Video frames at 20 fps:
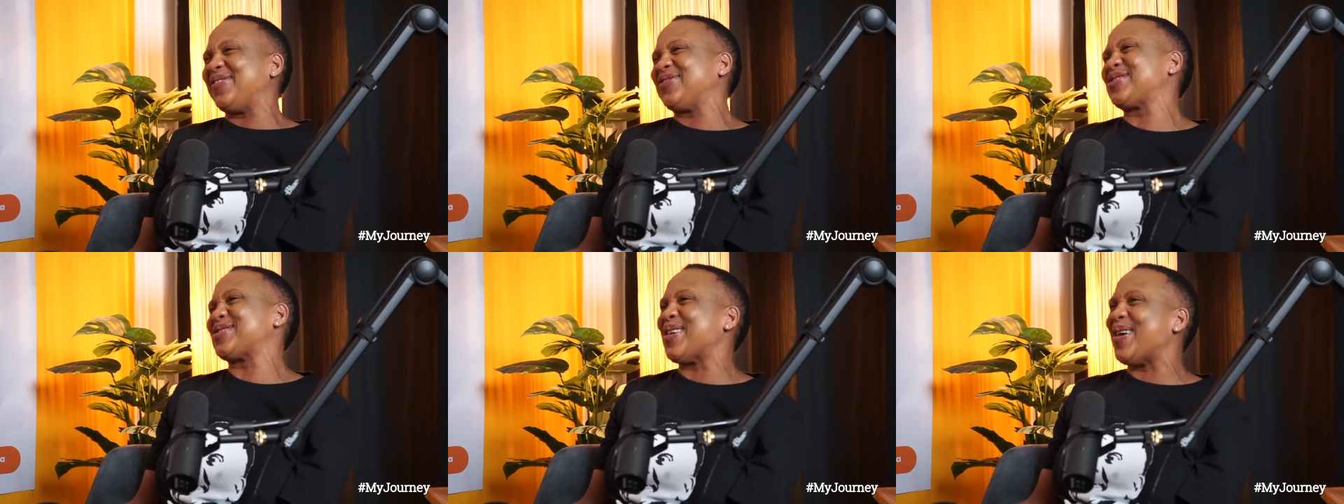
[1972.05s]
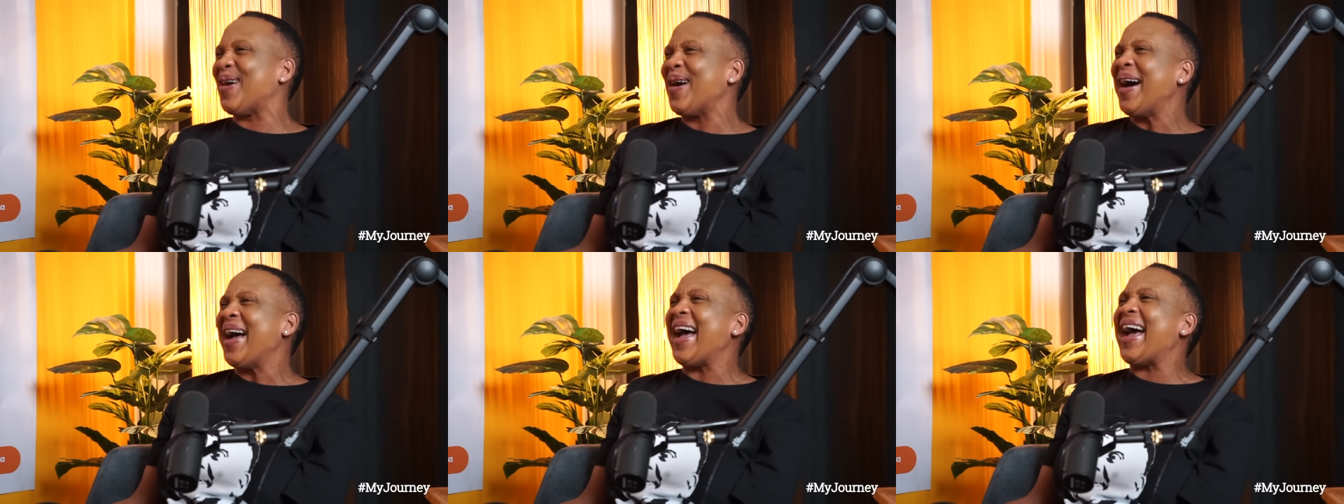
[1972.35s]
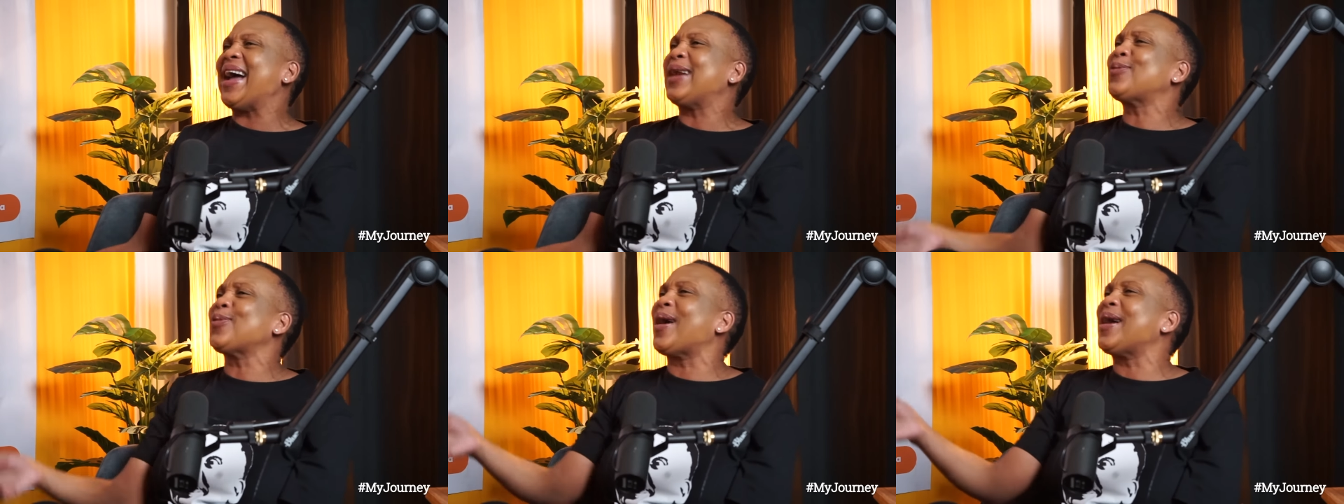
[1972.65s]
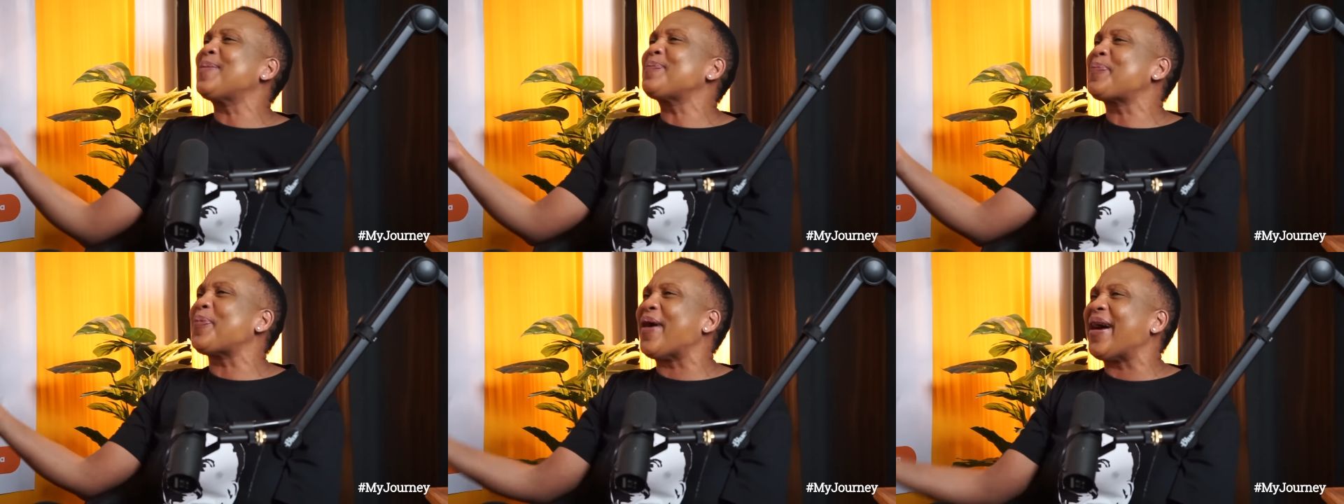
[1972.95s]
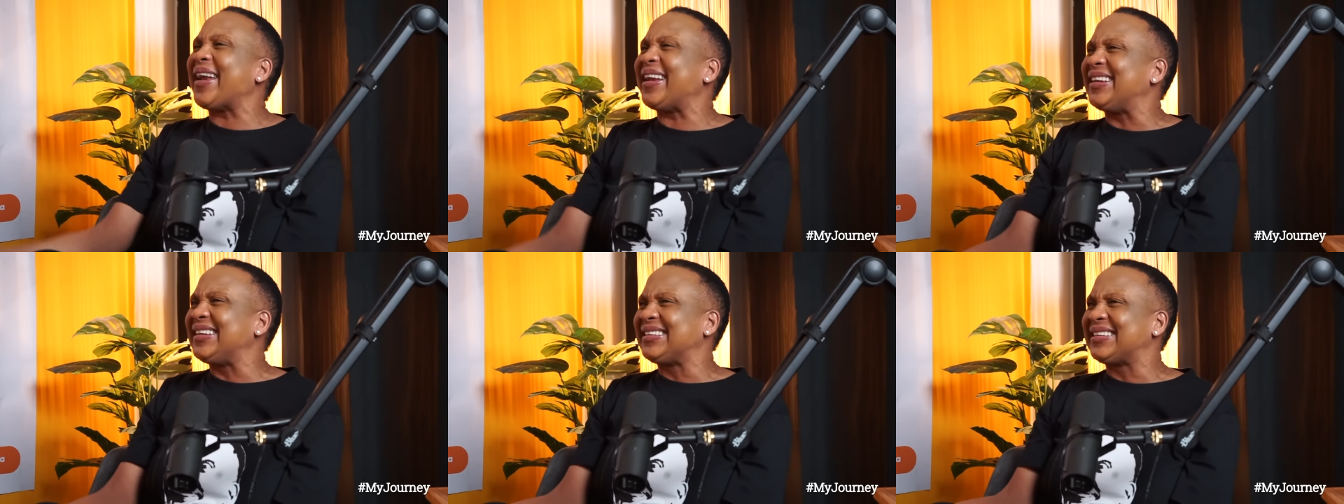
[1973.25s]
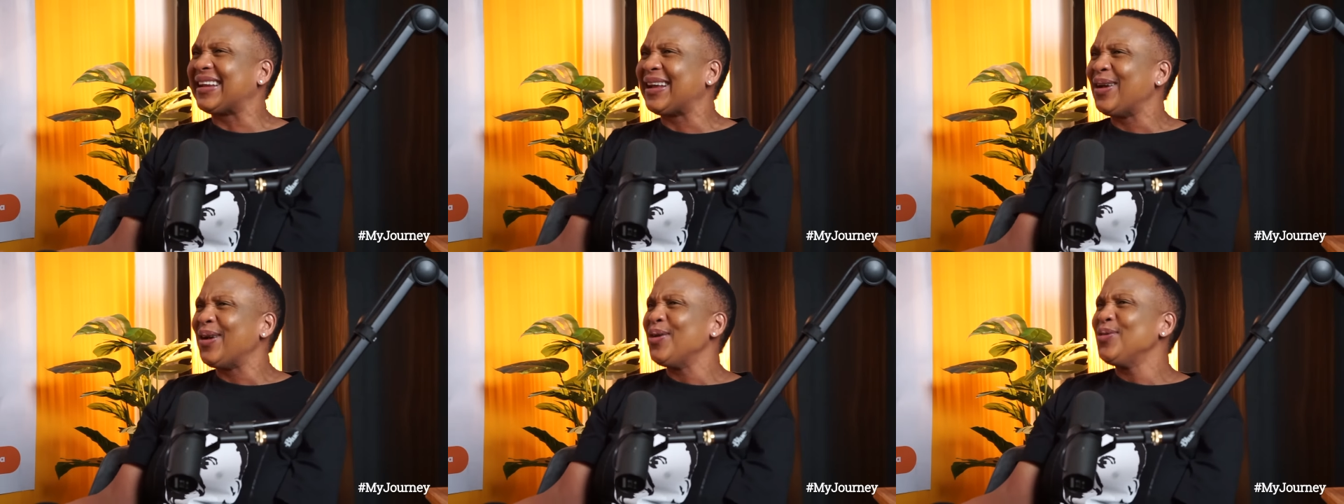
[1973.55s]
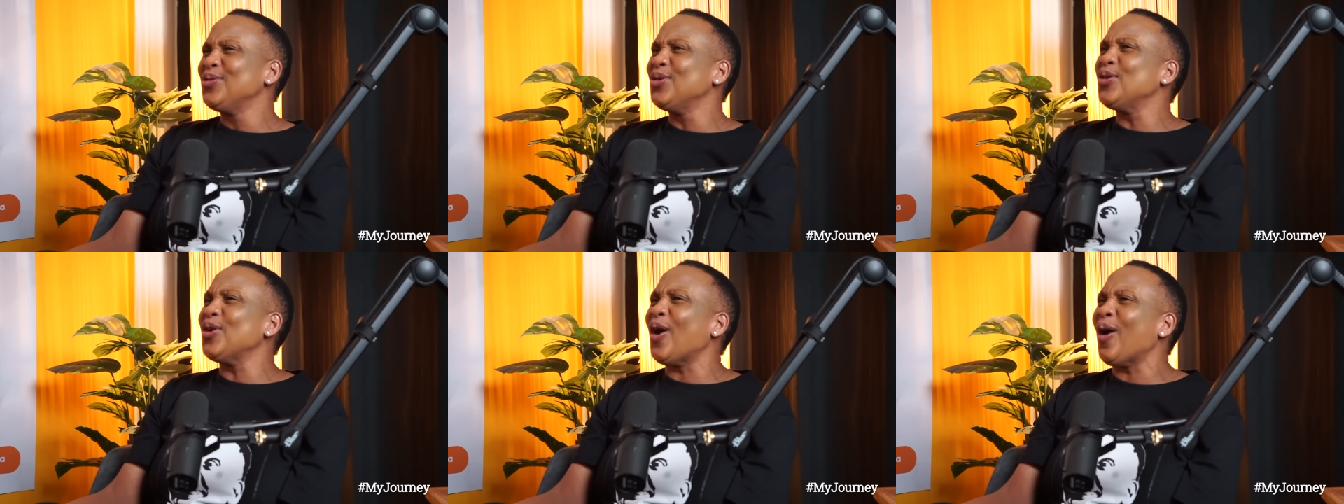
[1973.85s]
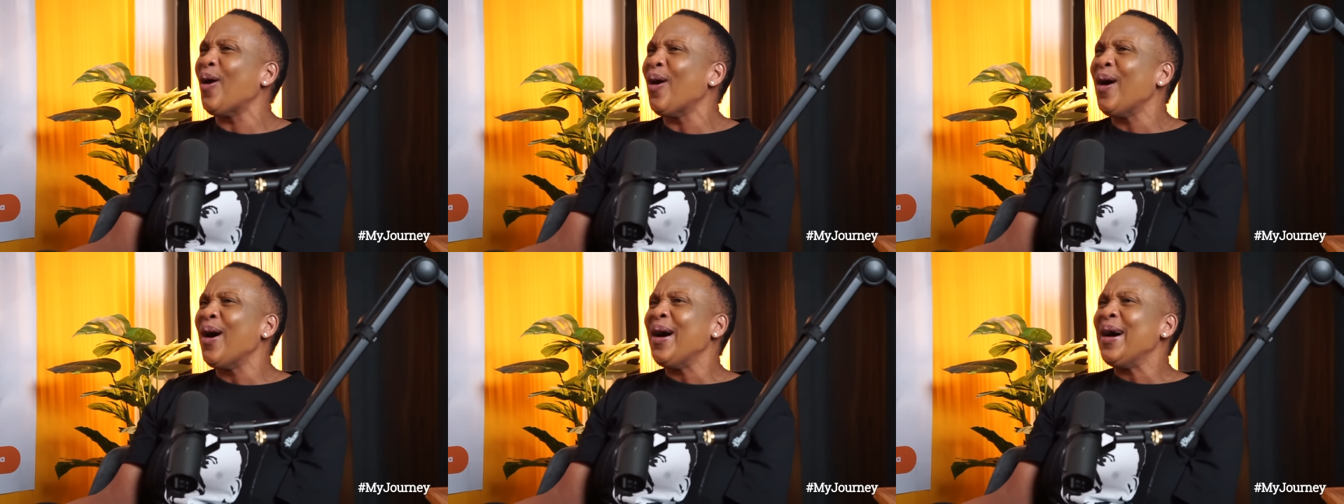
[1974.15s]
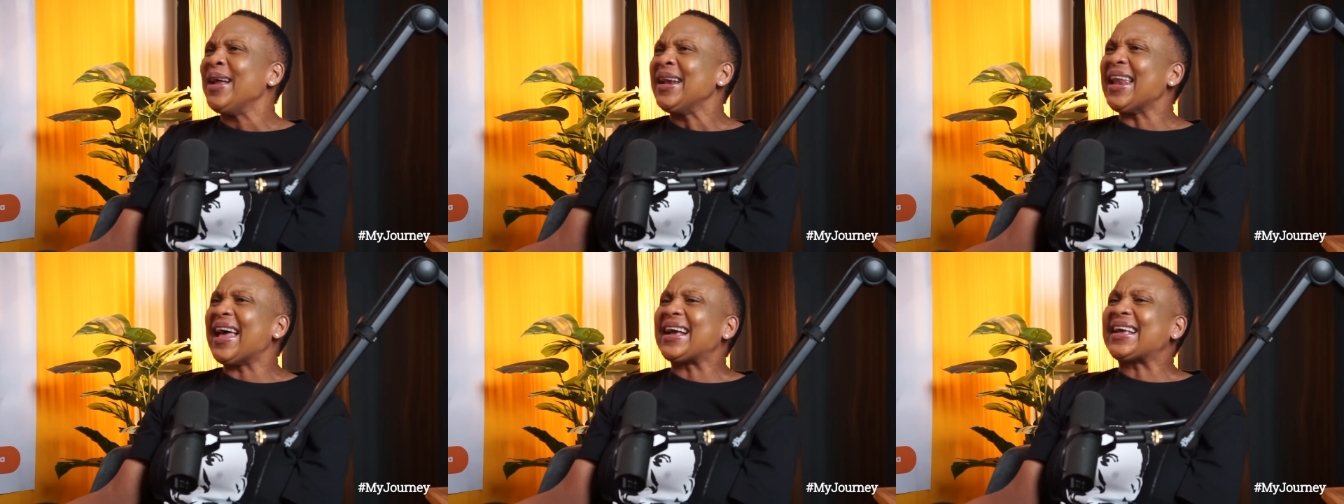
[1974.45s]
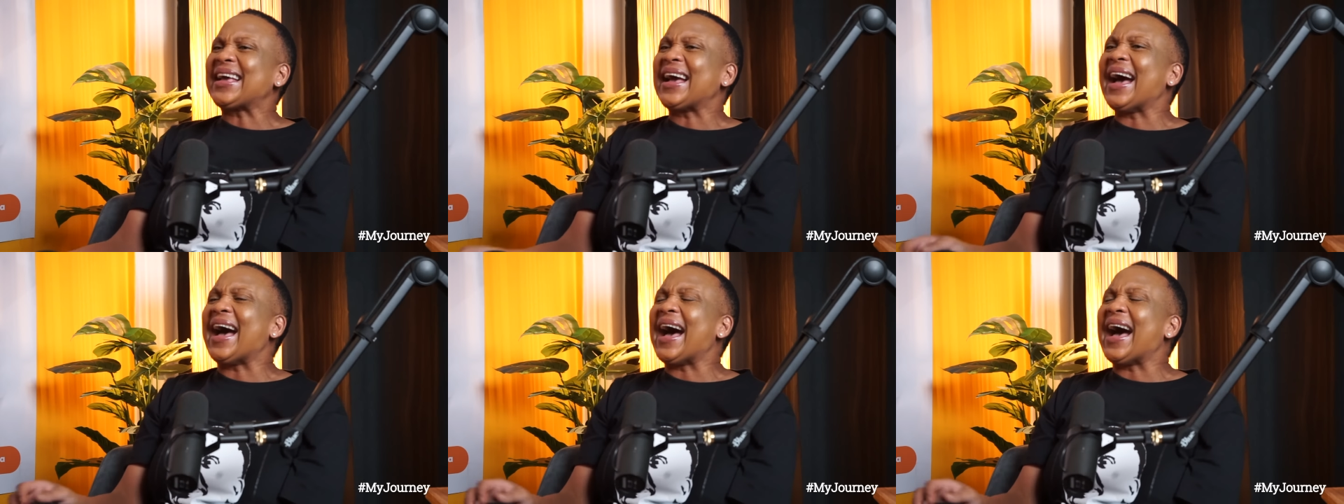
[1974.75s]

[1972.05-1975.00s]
So at what point, you know, like